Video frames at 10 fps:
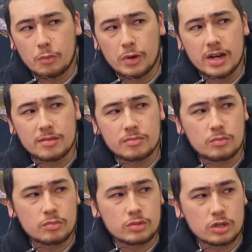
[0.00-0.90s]
when
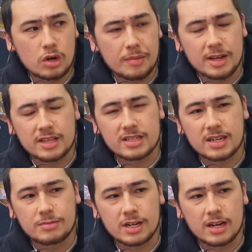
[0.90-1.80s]
I'm talking about this
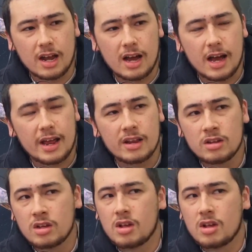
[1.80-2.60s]
subject, I